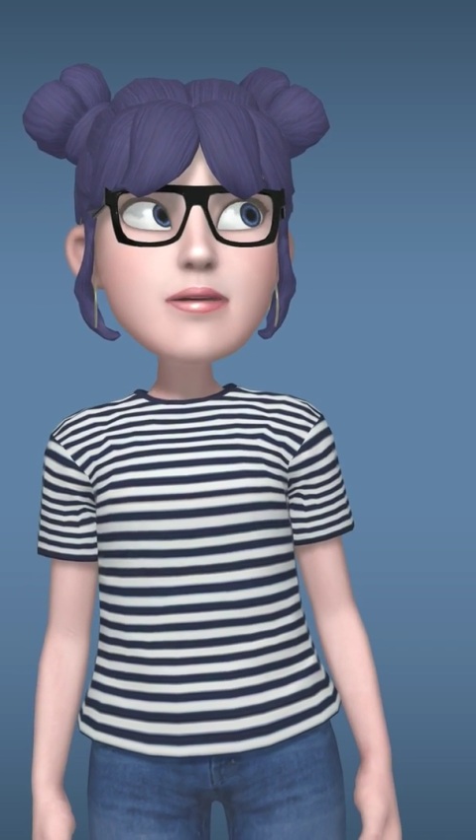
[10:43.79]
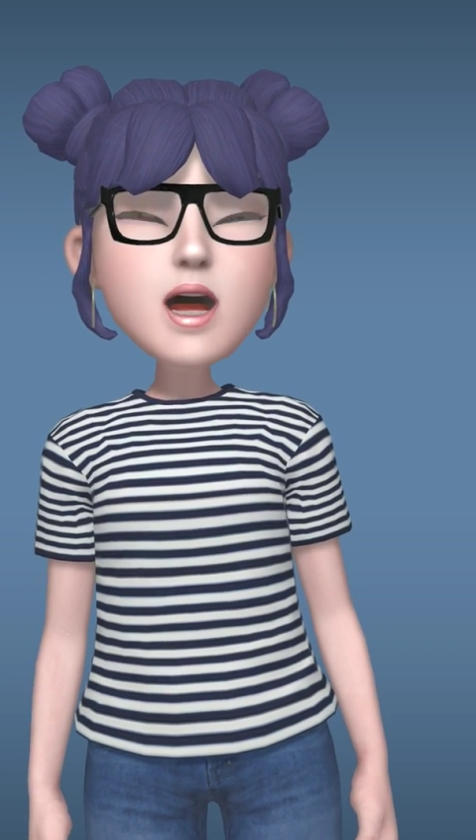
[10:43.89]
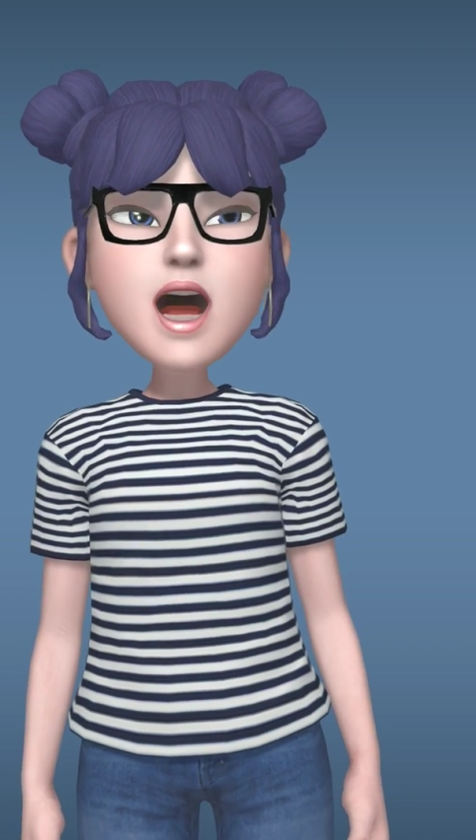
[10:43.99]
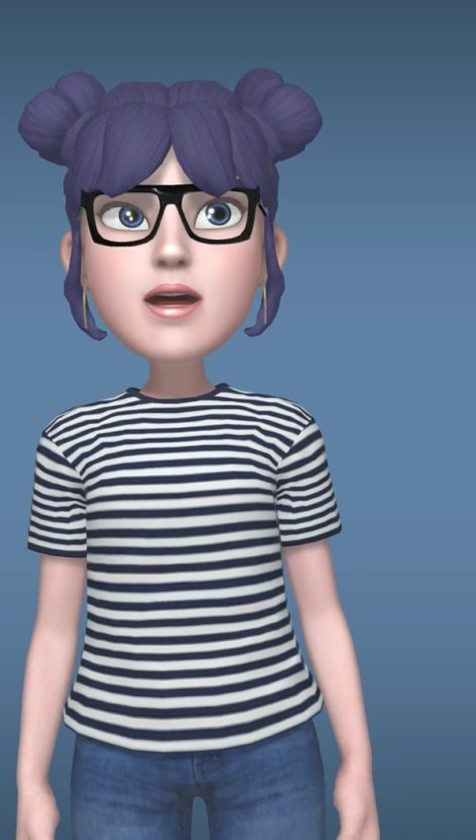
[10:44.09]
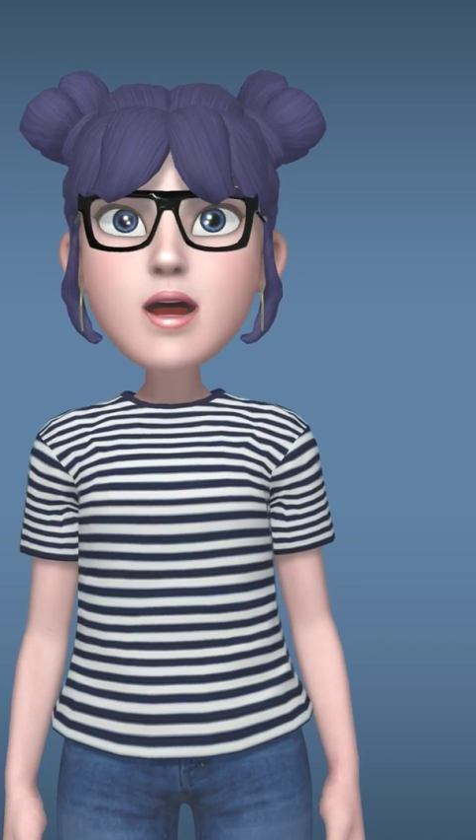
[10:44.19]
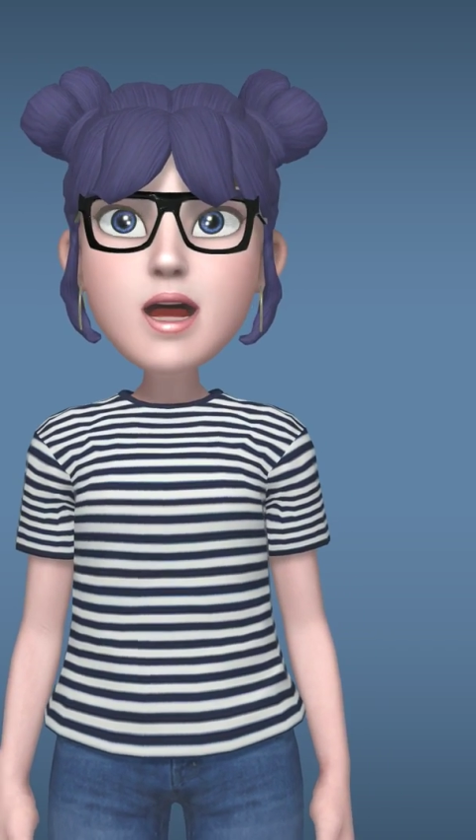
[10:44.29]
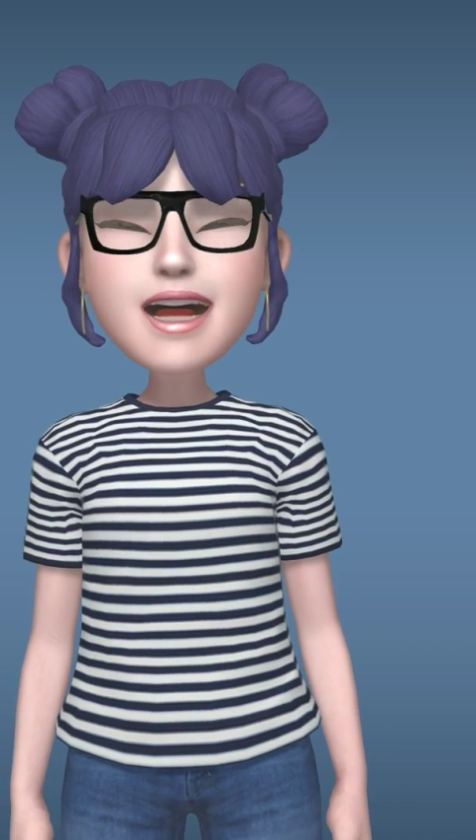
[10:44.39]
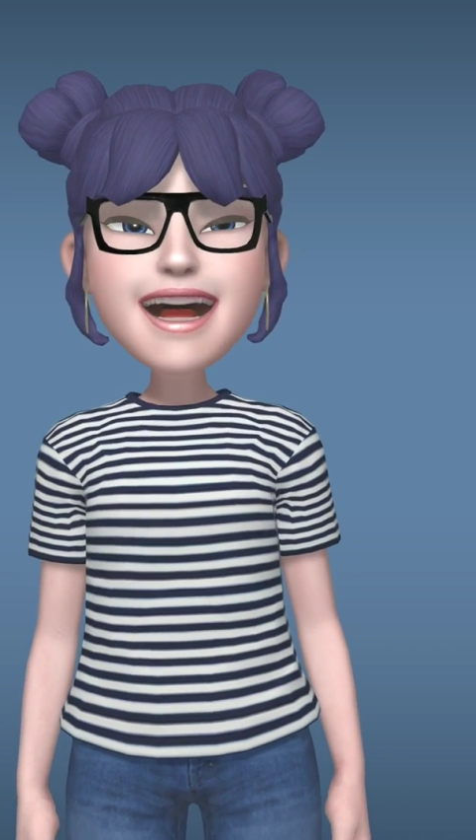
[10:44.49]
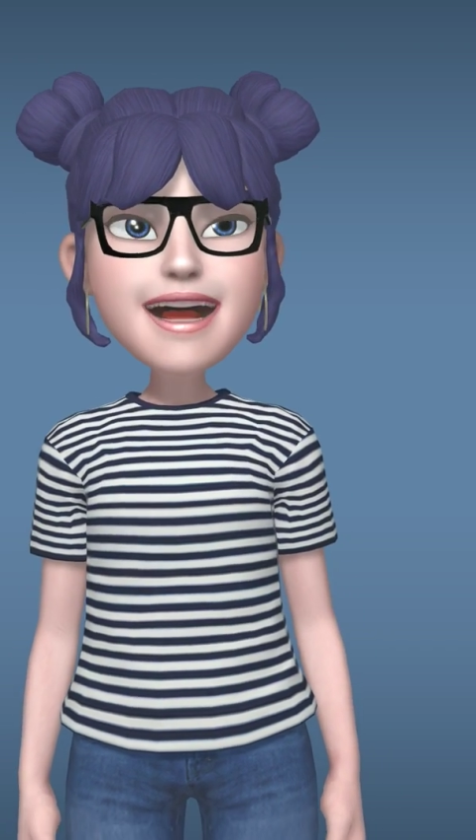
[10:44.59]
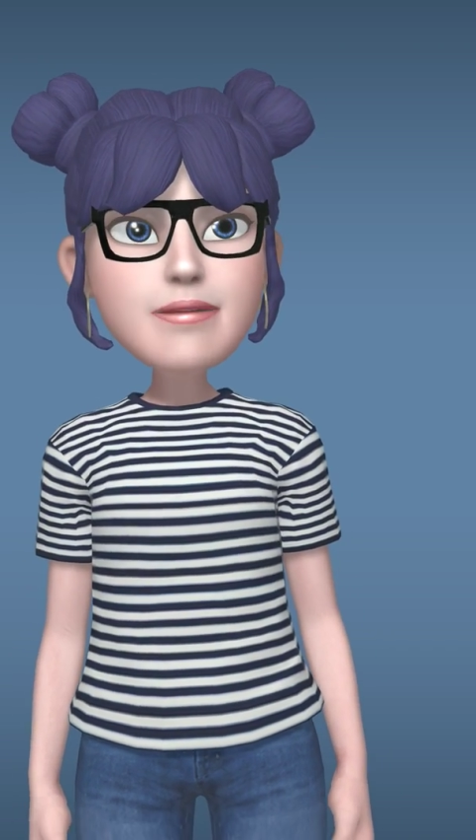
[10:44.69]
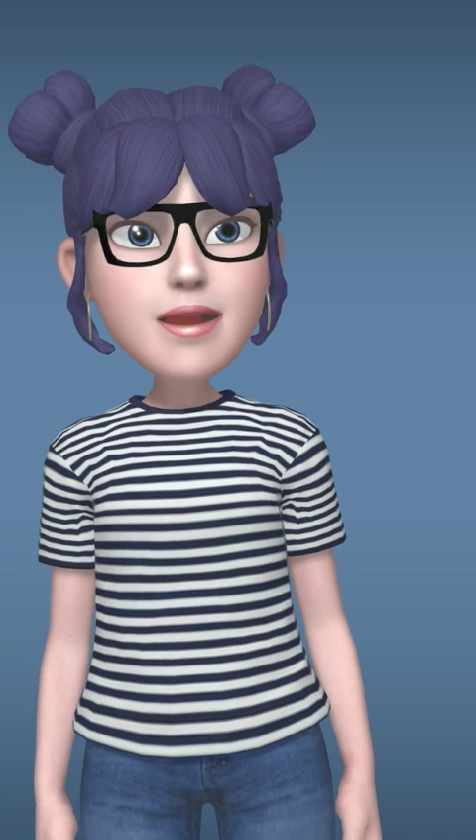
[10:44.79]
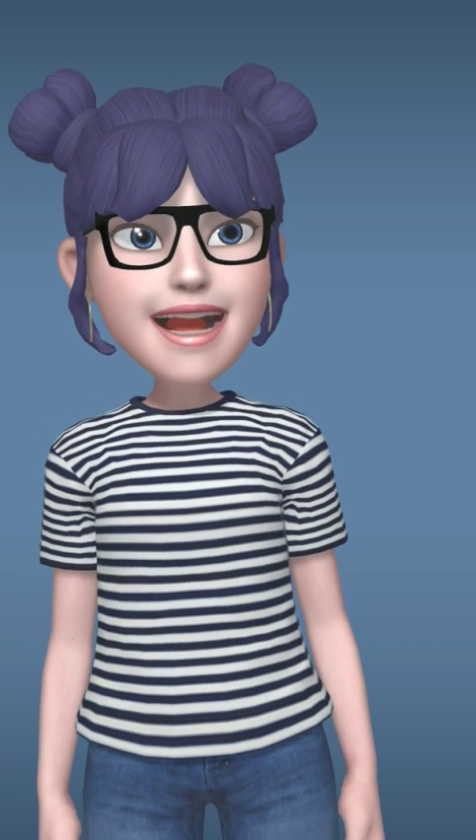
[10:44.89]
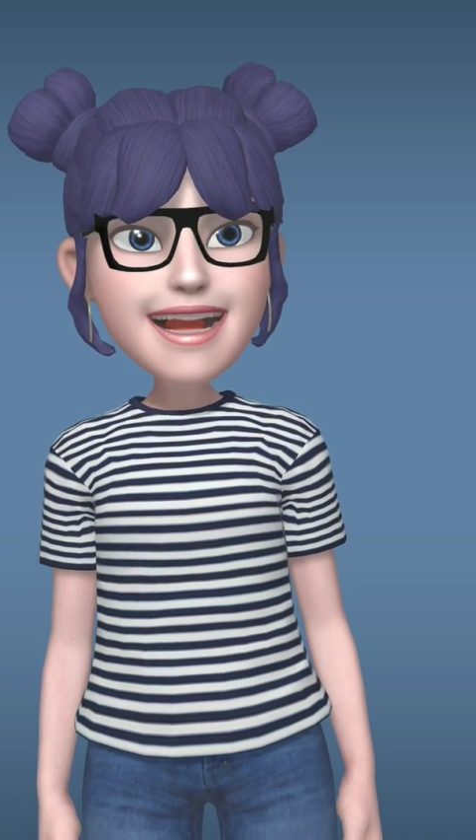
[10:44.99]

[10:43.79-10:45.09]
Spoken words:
I have good days and bad